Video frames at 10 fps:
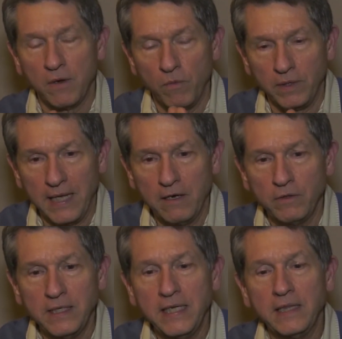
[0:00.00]
will not
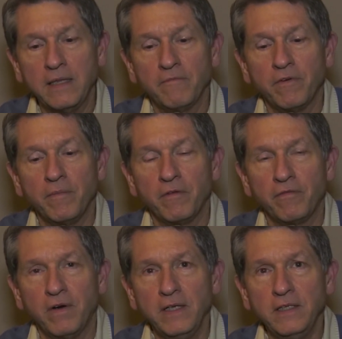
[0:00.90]
only get them from the
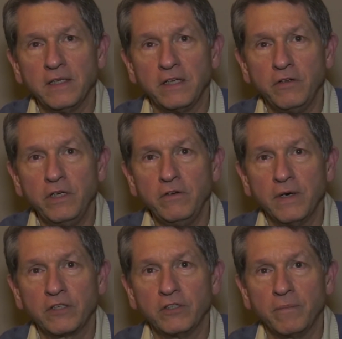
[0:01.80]
front in the
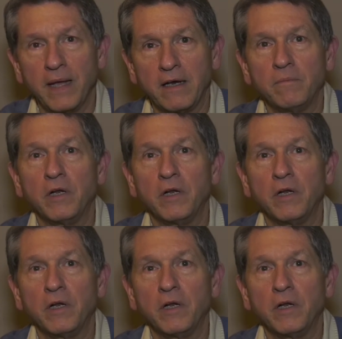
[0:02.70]
unidirectional pattern,